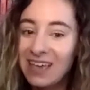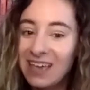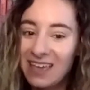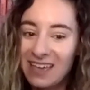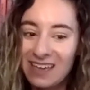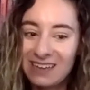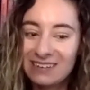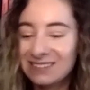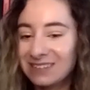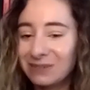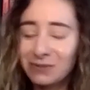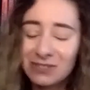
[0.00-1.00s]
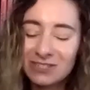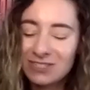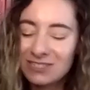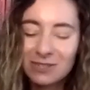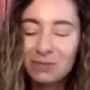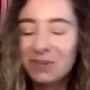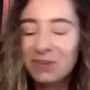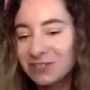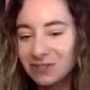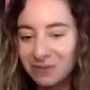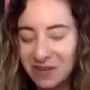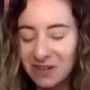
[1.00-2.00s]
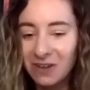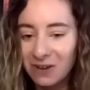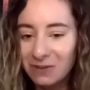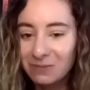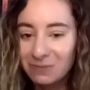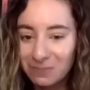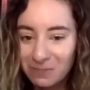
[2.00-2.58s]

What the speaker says: and it was just such a pleasure to be along.